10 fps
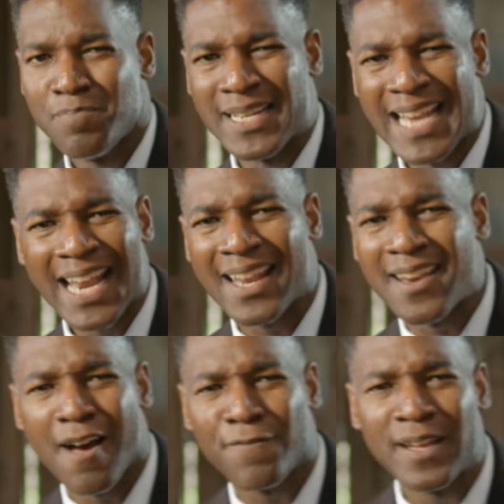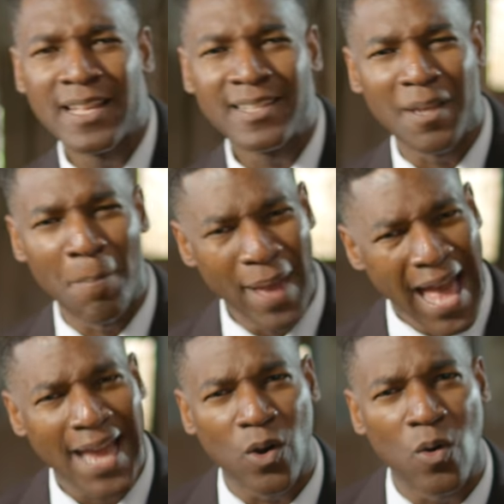but not enough to
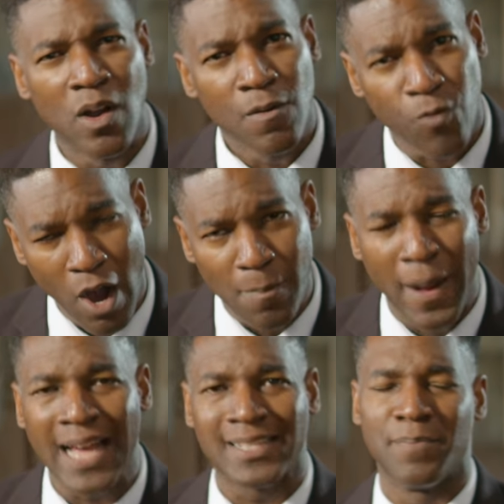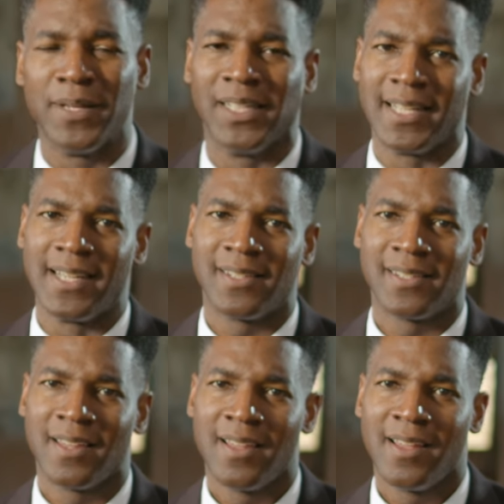battle for our
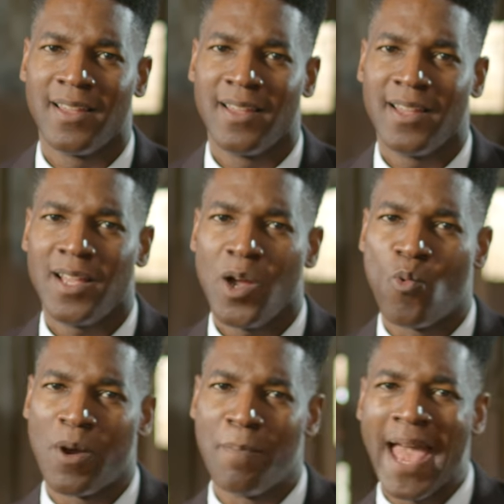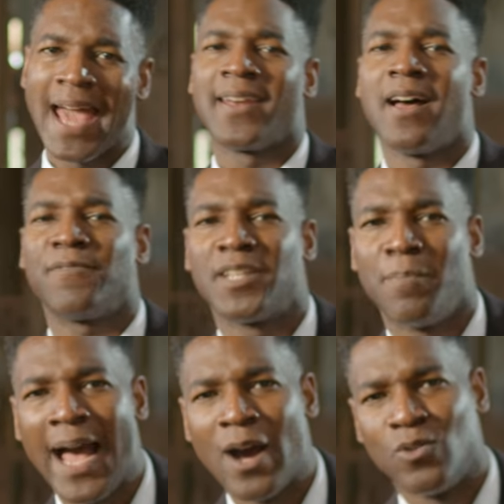possibilities. We're mad enough to
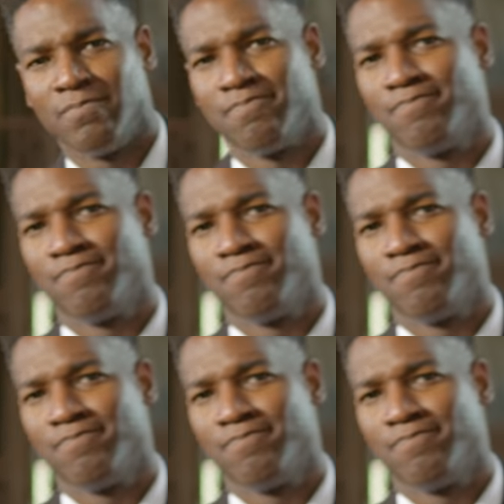pout,